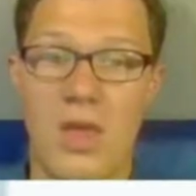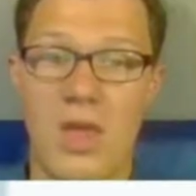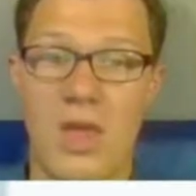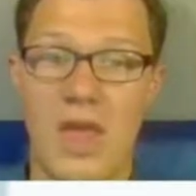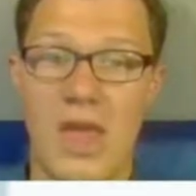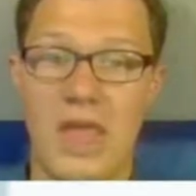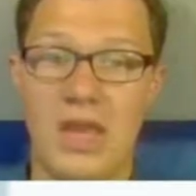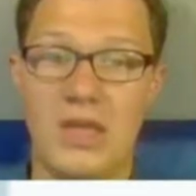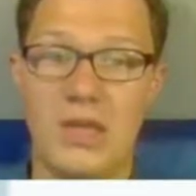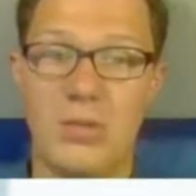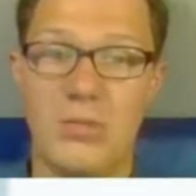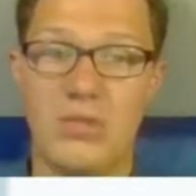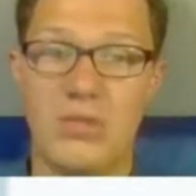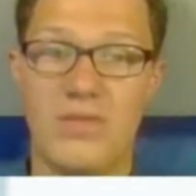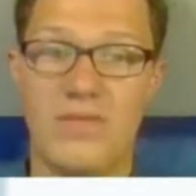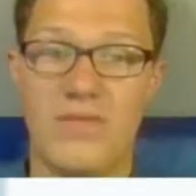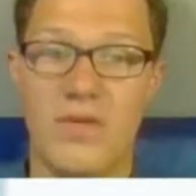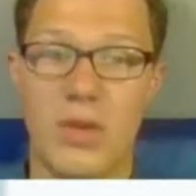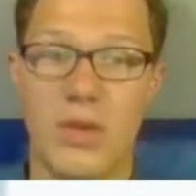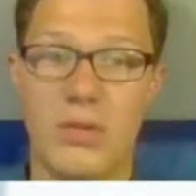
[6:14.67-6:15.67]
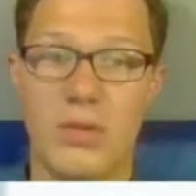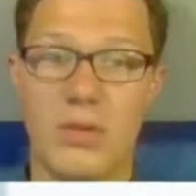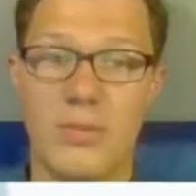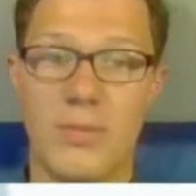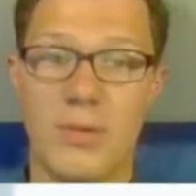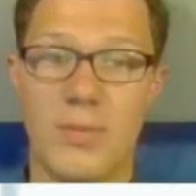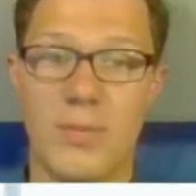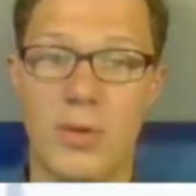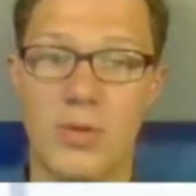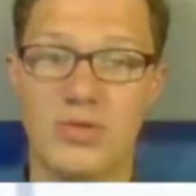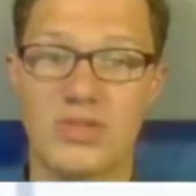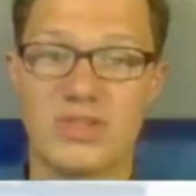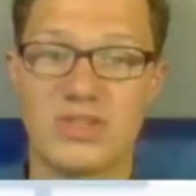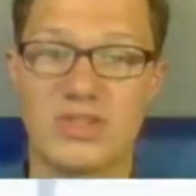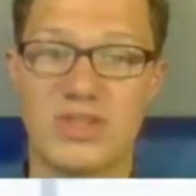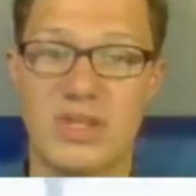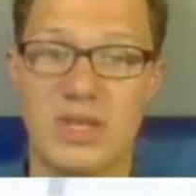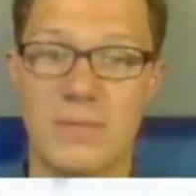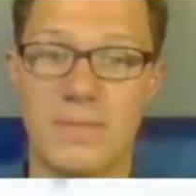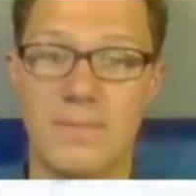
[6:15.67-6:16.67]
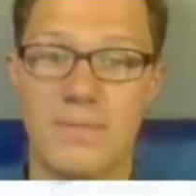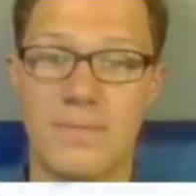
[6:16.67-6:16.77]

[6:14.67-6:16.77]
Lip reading: And then with the following proposed scheme.